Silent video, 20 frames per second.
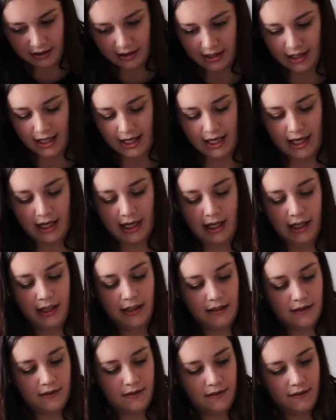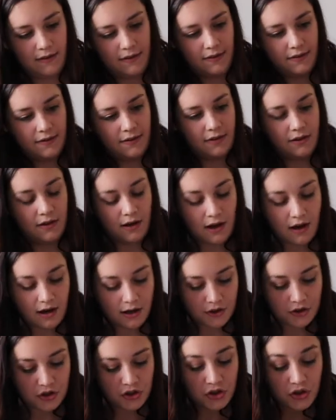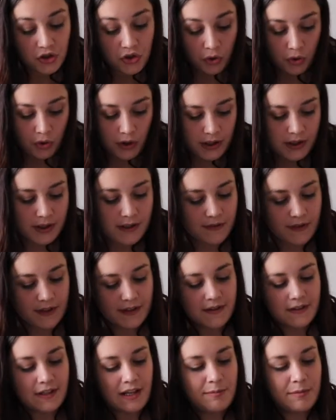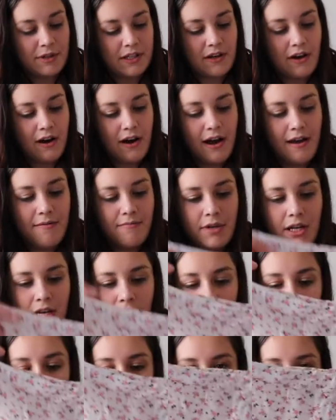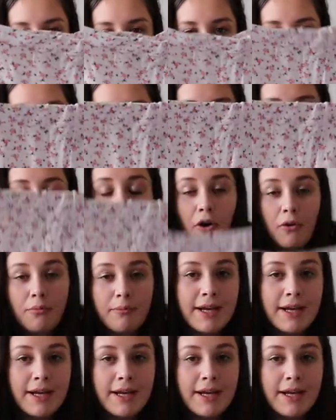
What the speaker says: these shorts for the summertime. I told